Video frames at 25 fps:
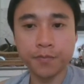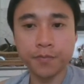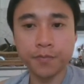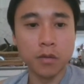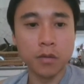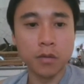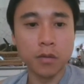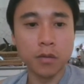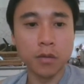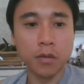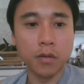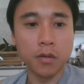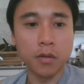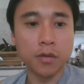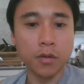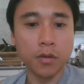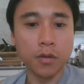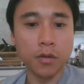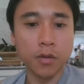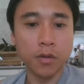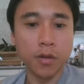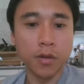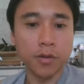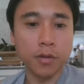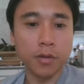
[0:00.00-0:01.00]
Right, so
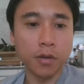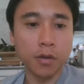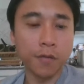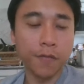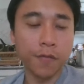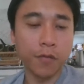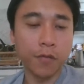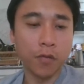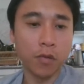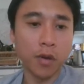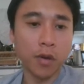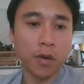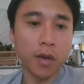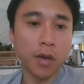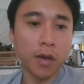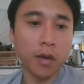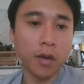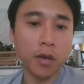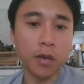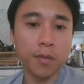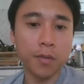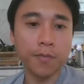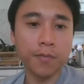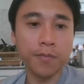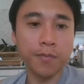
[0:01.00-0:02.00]
let's go for
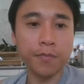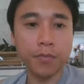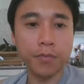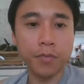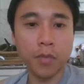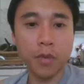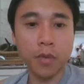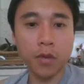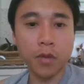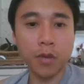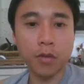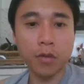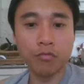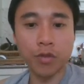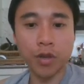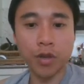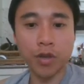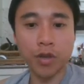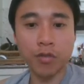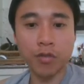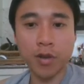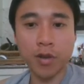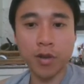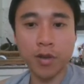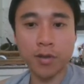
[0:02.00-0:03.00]
a
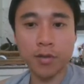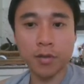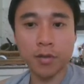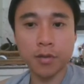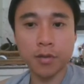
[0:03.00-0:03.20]
re-raise.